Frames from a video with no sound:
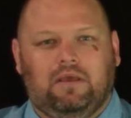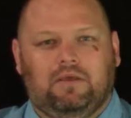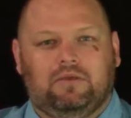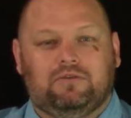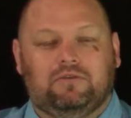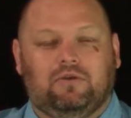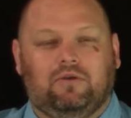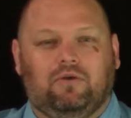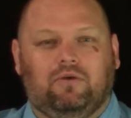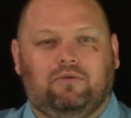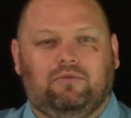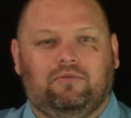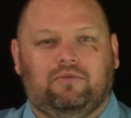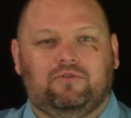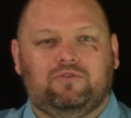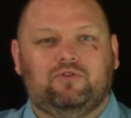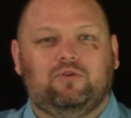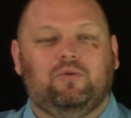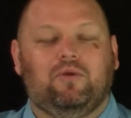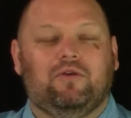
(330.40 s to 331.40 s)
So
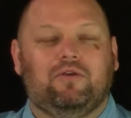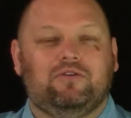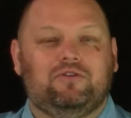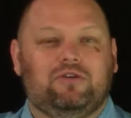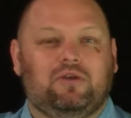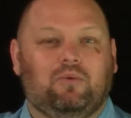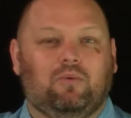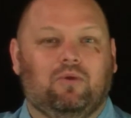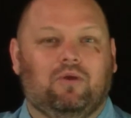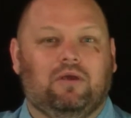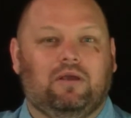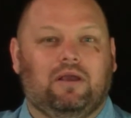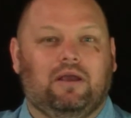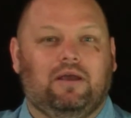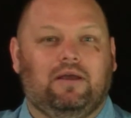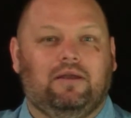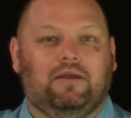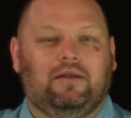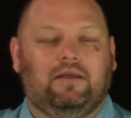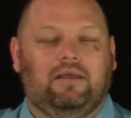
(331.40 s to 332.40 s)
there's two areas you can work
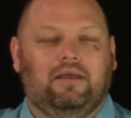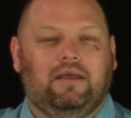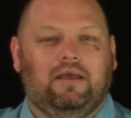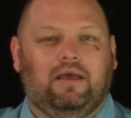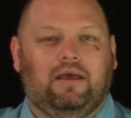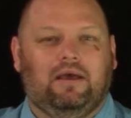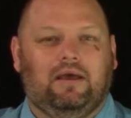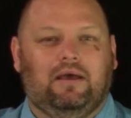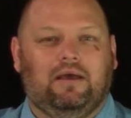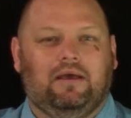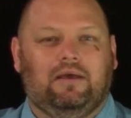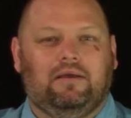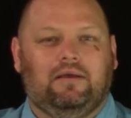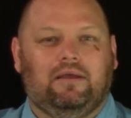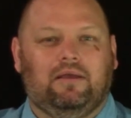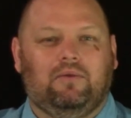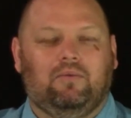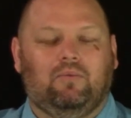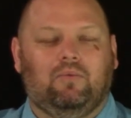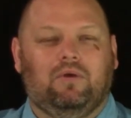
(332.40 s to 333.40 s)
on,
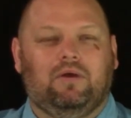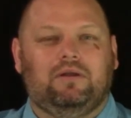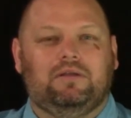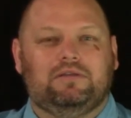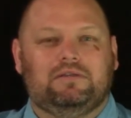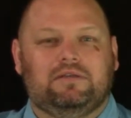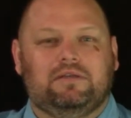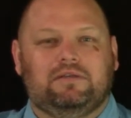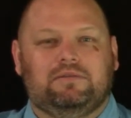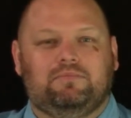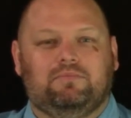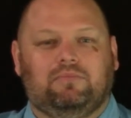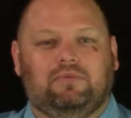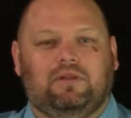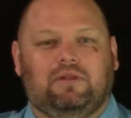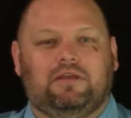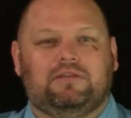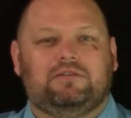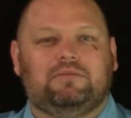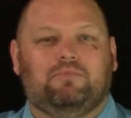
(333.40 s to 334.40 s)
and one is
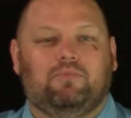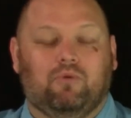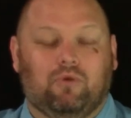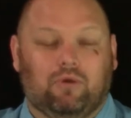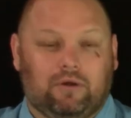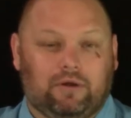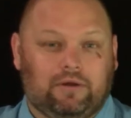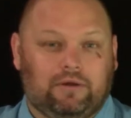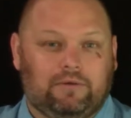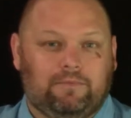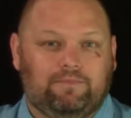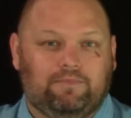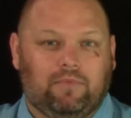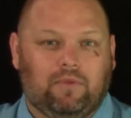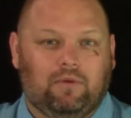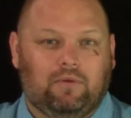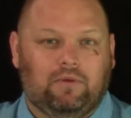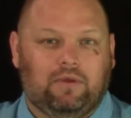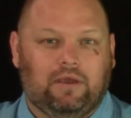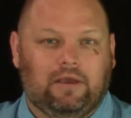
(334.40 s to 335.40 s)
less important,
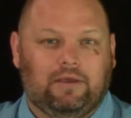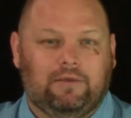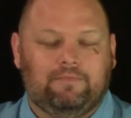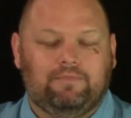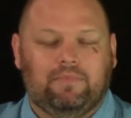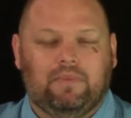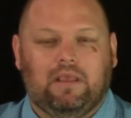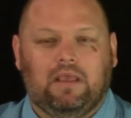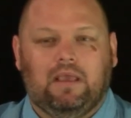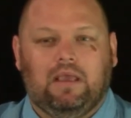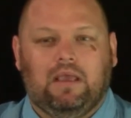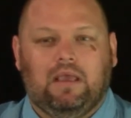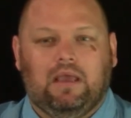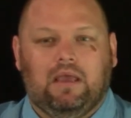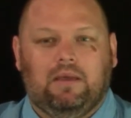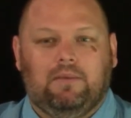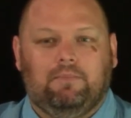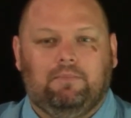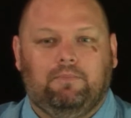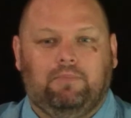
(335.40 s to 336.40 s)
okay?
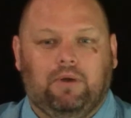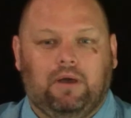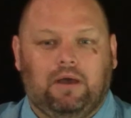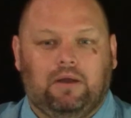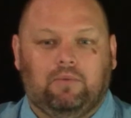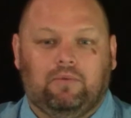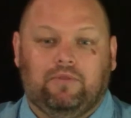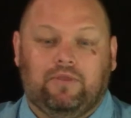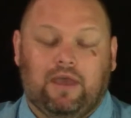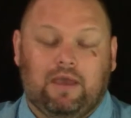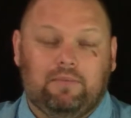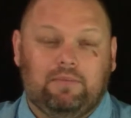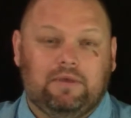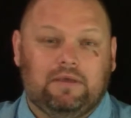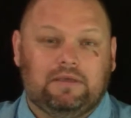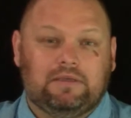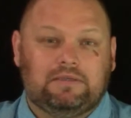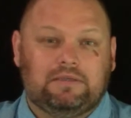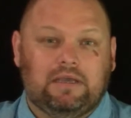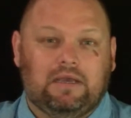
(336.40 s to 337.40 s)
But with that
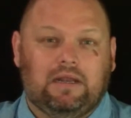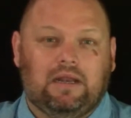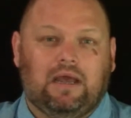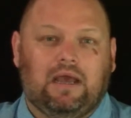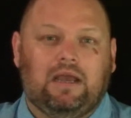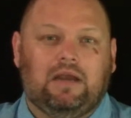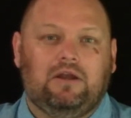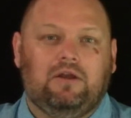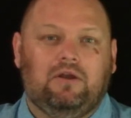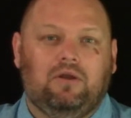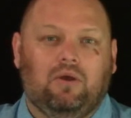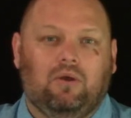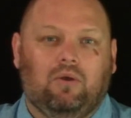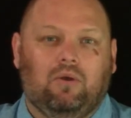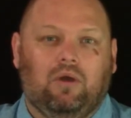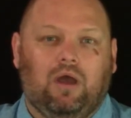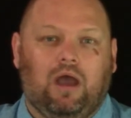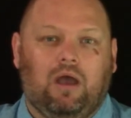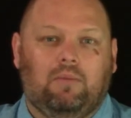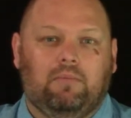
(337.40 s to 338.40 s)
being said, I know
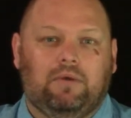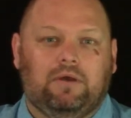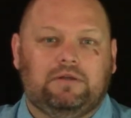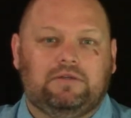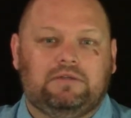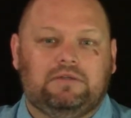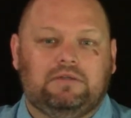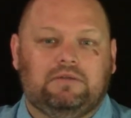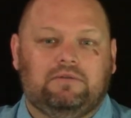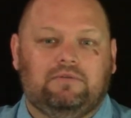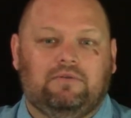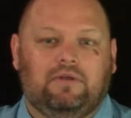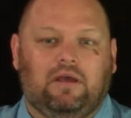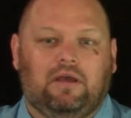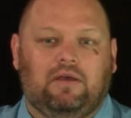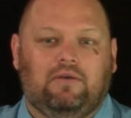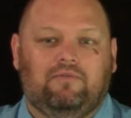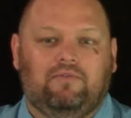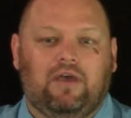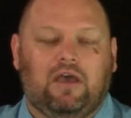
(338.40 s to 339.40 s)
how much
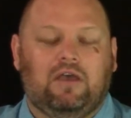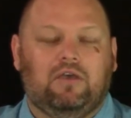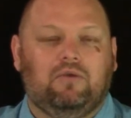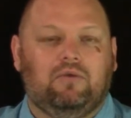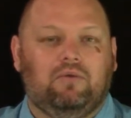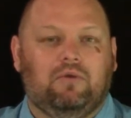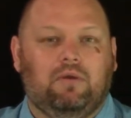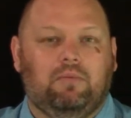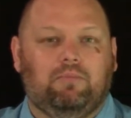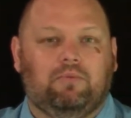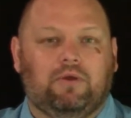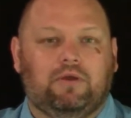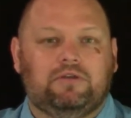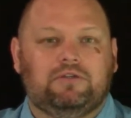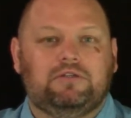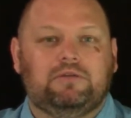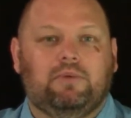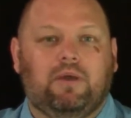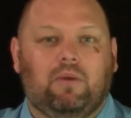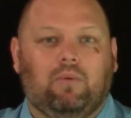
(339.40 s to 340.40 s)
value it brings
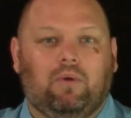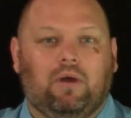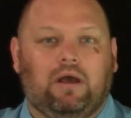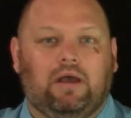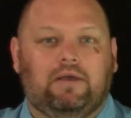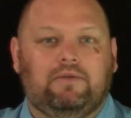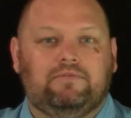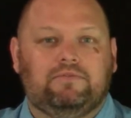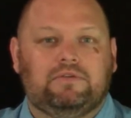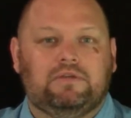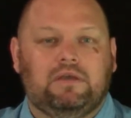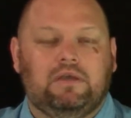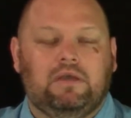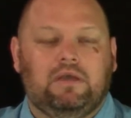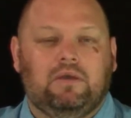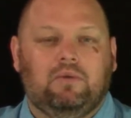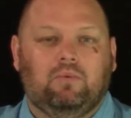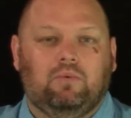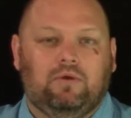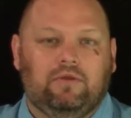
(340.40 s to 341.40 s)
to my wives
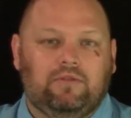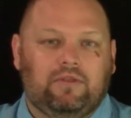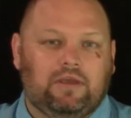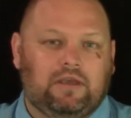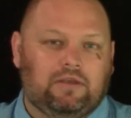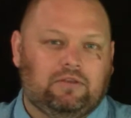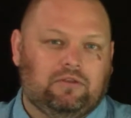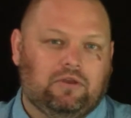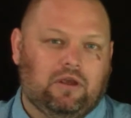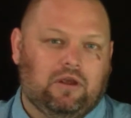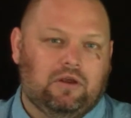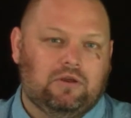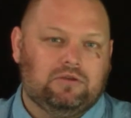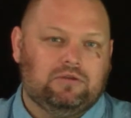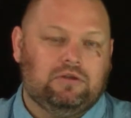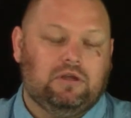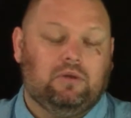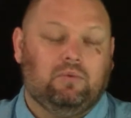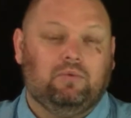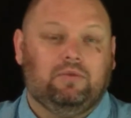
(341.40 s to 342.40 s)
when they get their hairs
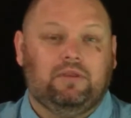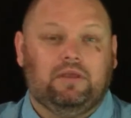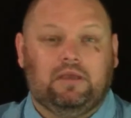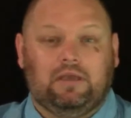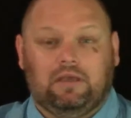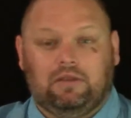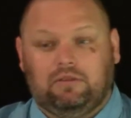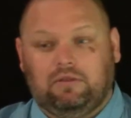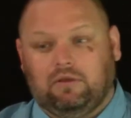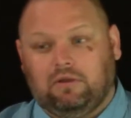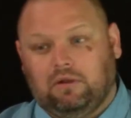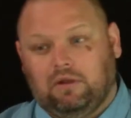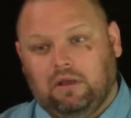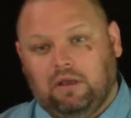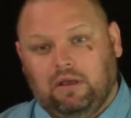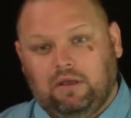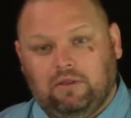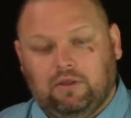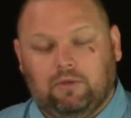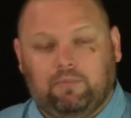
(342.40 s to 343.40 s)
done, when they get their
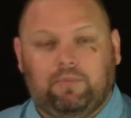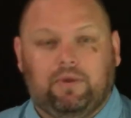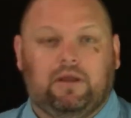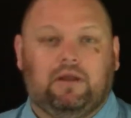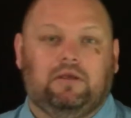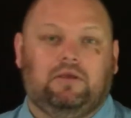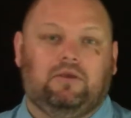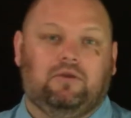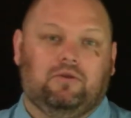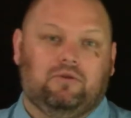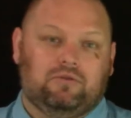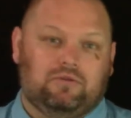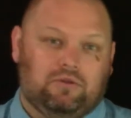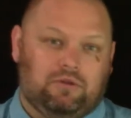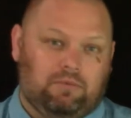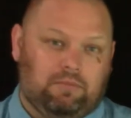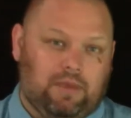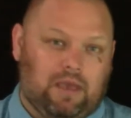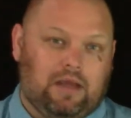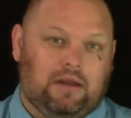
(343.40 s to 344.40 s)
pedicures or their
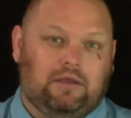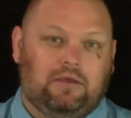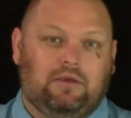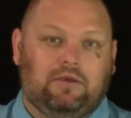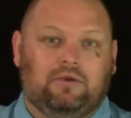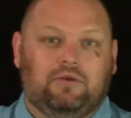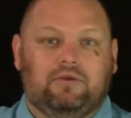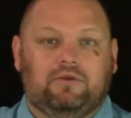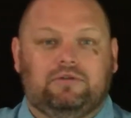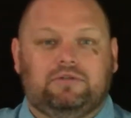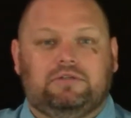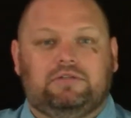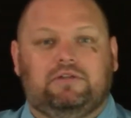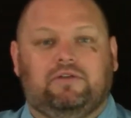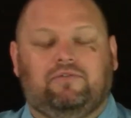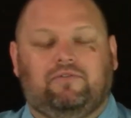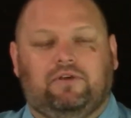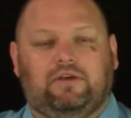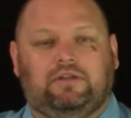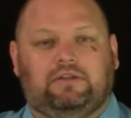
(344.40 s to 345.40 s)
manicures and
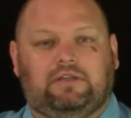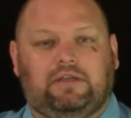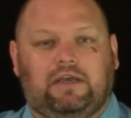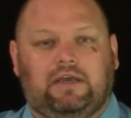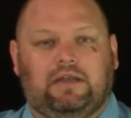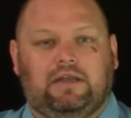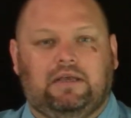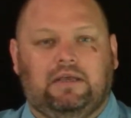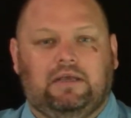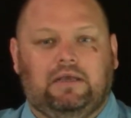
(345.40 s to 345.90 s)
stuff like that.